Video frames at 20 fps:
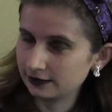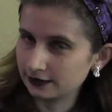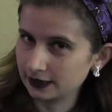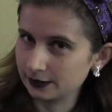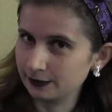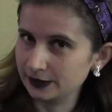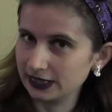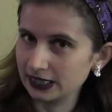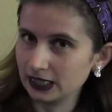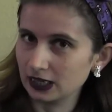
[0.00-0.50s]
if
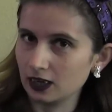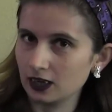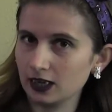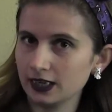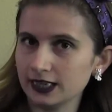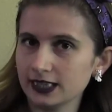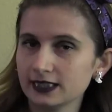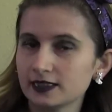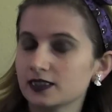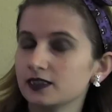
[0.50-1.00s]
I'm being
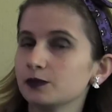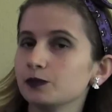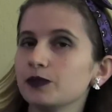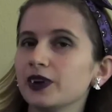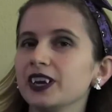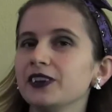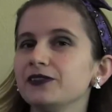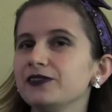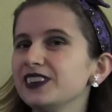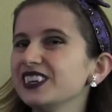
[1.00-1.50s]
honest,
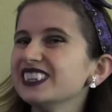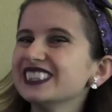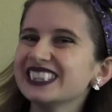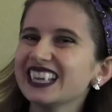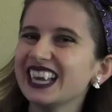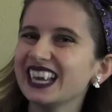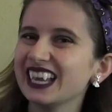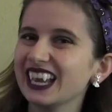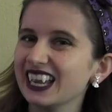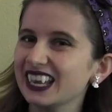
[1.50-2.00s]
but it feels
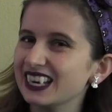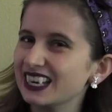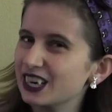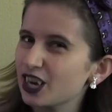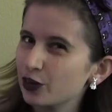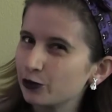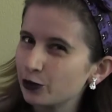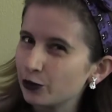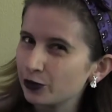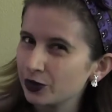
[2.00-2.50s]
like
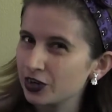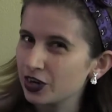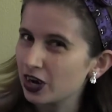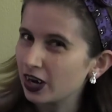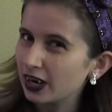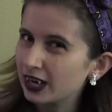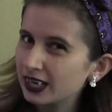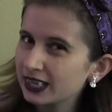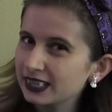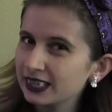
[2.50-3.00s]
enough of a
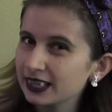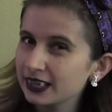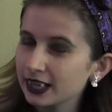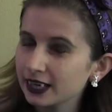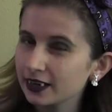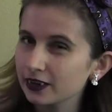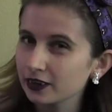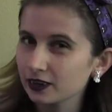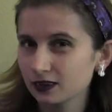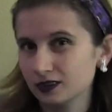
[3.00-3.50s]
nod
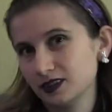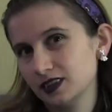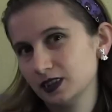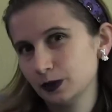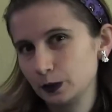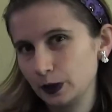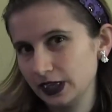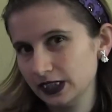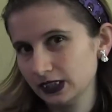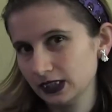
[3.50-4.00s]
that it earns
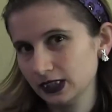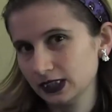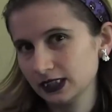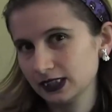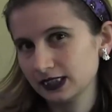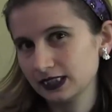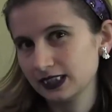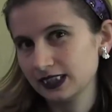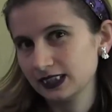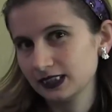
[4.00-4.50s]
its place on
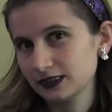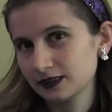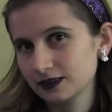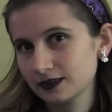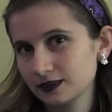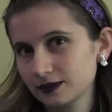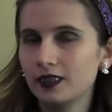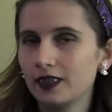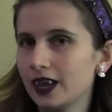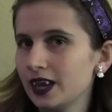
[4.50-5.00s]
this
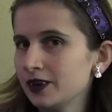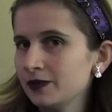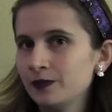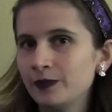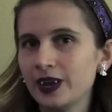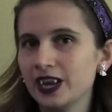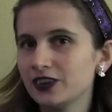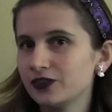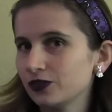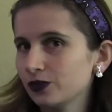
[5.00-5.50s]
list. Then
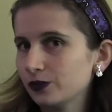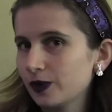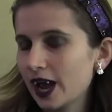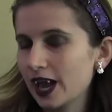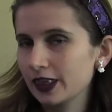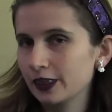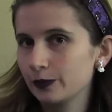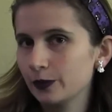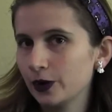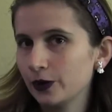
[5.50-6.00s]
Basil
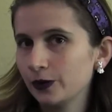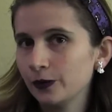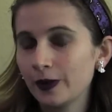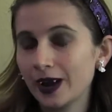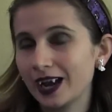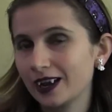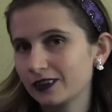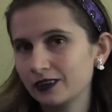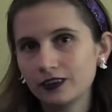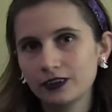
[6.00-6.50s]
Rathbone
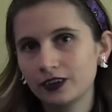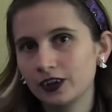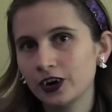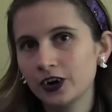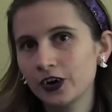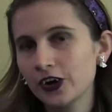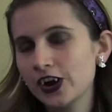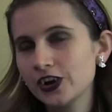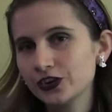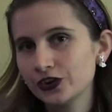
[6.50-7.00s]
passes the
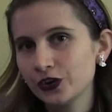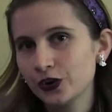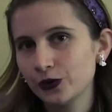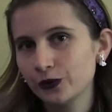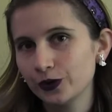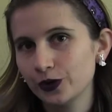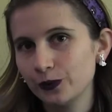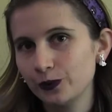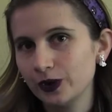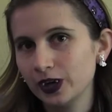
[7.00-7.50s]
narration
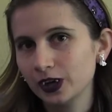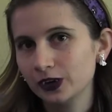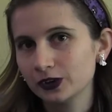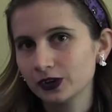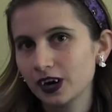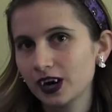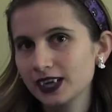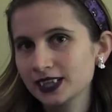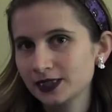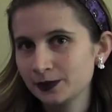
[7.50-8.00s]
over to Bing
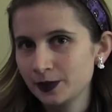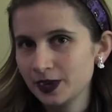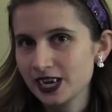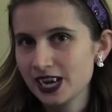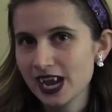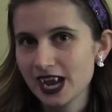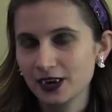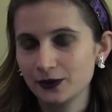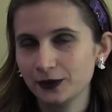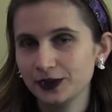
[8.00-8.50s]

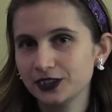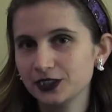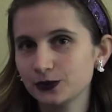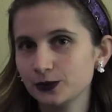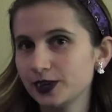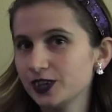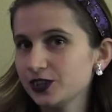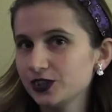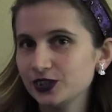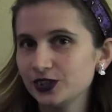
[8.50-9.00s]
Crosby, and we
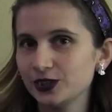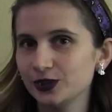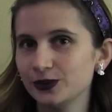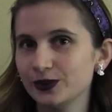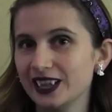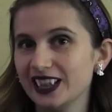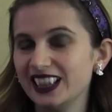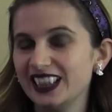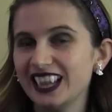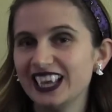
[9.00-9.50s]
switch to
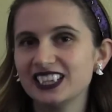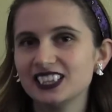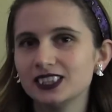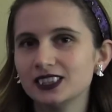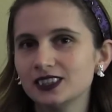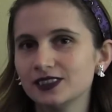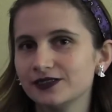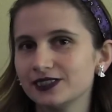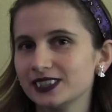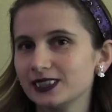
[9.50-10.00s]
The
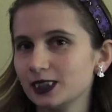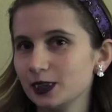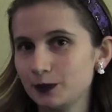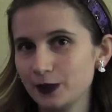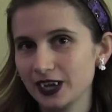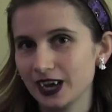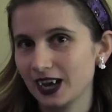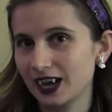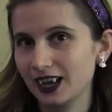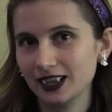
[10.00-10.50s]
Legend of
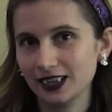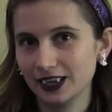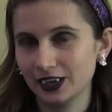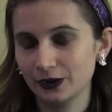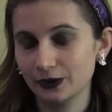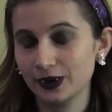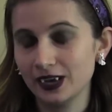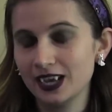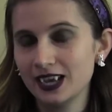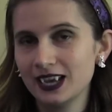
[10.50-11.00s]
Sleepy
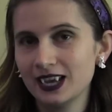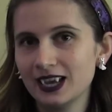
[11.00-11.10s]
Hollow.